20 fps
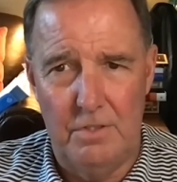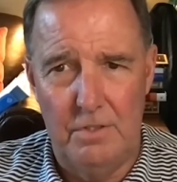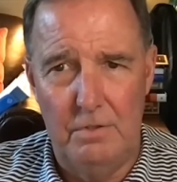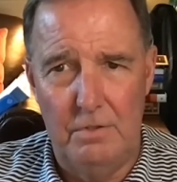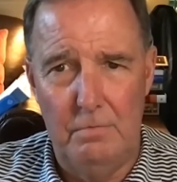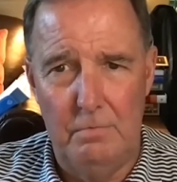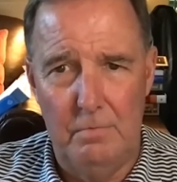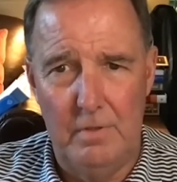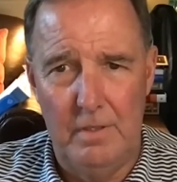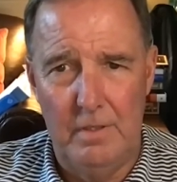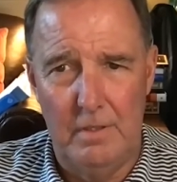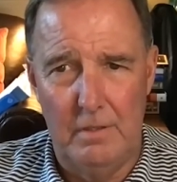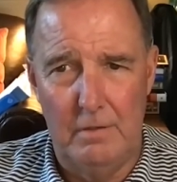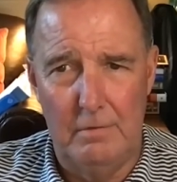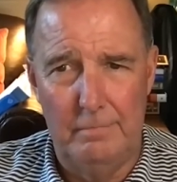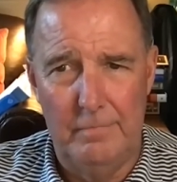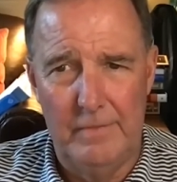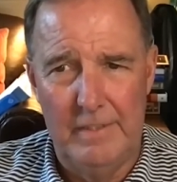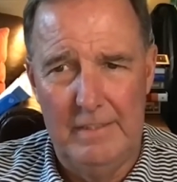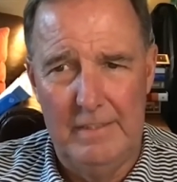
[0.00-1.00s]

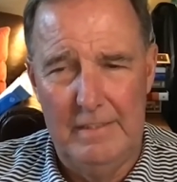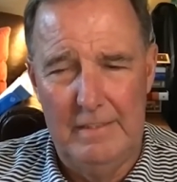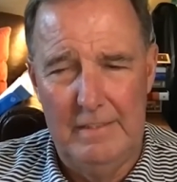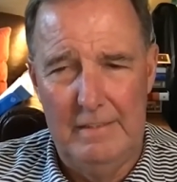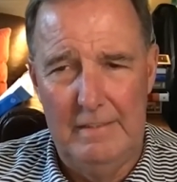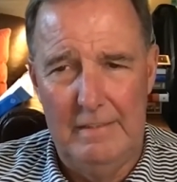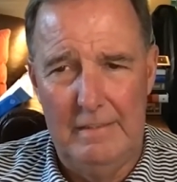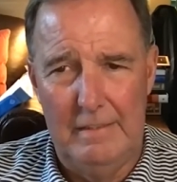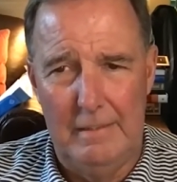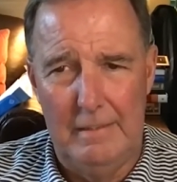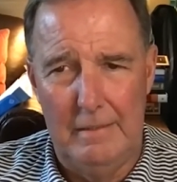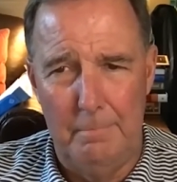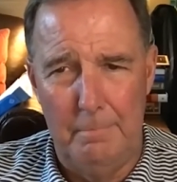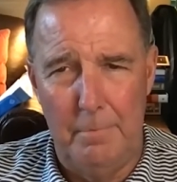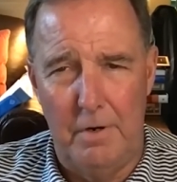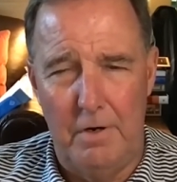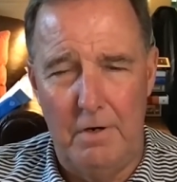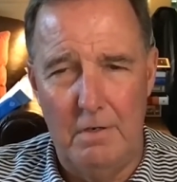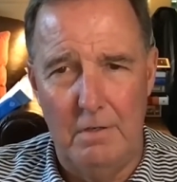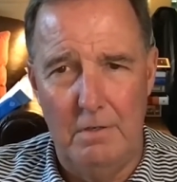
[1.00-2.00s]
to,
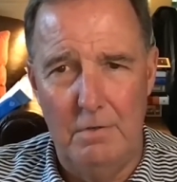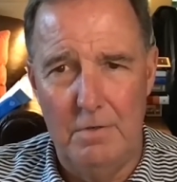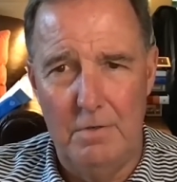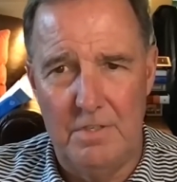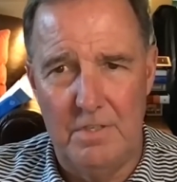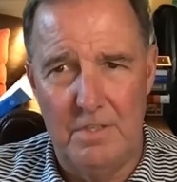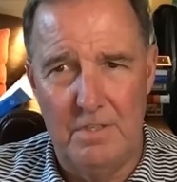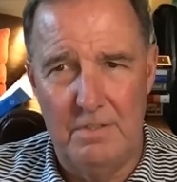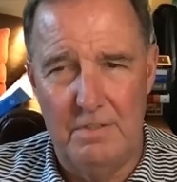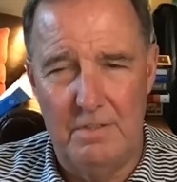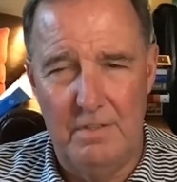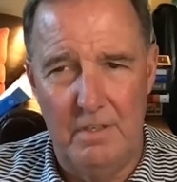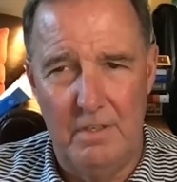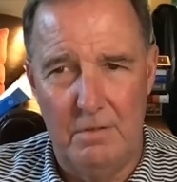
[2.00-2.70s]
Parker Lewis's,